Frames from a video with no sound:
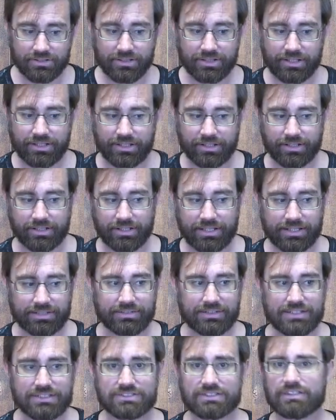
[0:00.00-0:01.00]
and
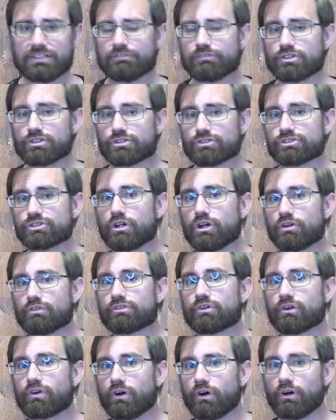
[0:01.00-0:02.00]
these individuals
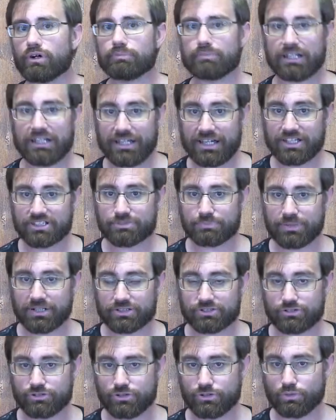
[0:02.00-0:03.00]
overall in many
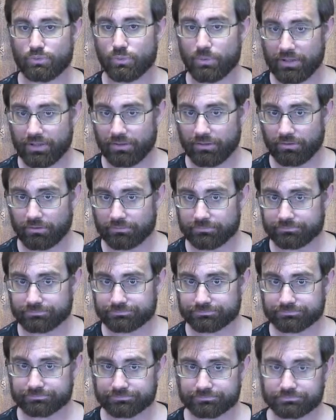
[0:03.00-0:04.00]
aspects do well.
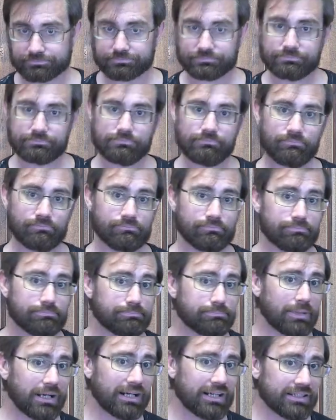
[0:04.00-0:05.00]

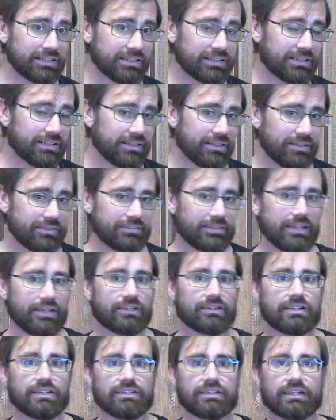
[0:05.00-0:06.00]
But the
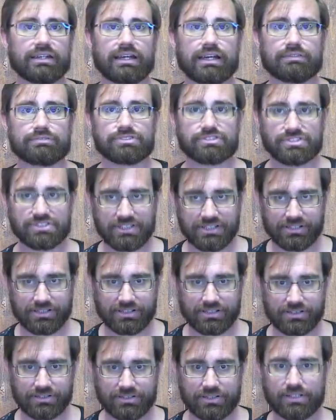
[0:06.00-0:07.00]
area that I've
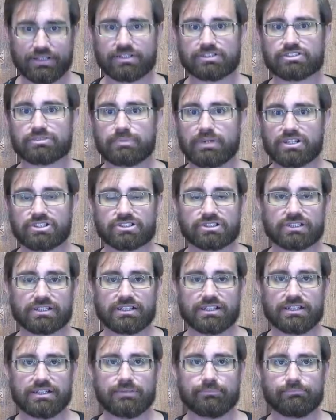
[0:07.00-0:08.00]
seen,
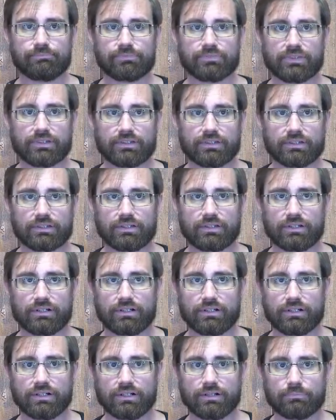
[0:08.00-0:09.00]
especially,
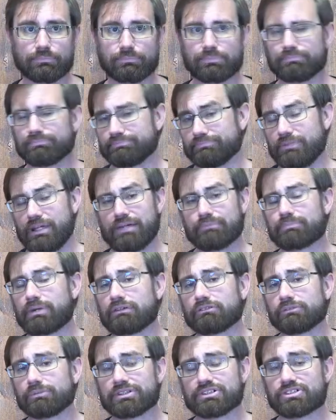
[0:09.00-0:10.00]
and
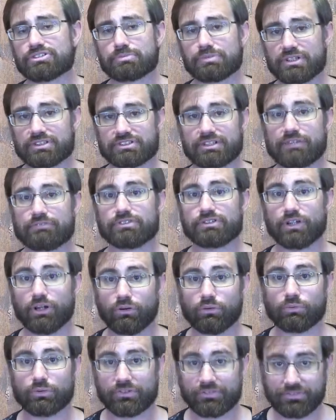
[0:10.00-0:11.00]
probably just because I've
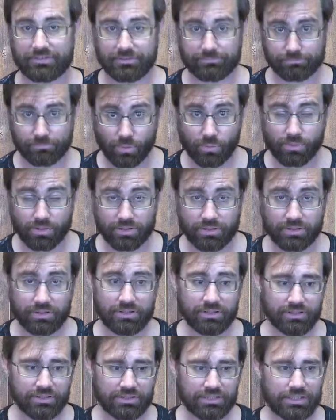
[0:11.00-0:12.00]
dealt with them more,
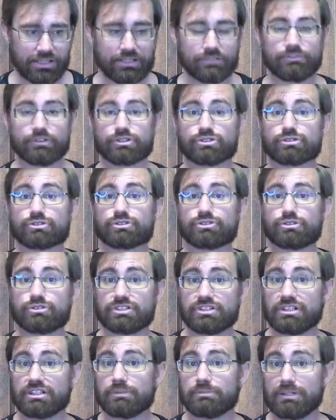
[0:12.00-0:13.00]
individuals who
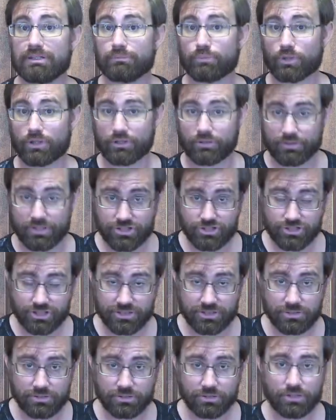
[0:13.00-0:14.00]
tend to be more
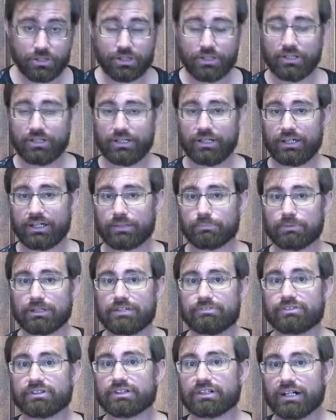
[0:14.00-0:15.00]
Christian and a
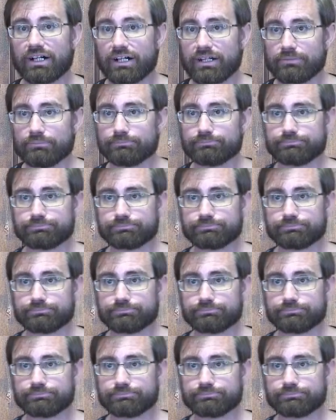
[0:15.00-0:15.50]
belief in God,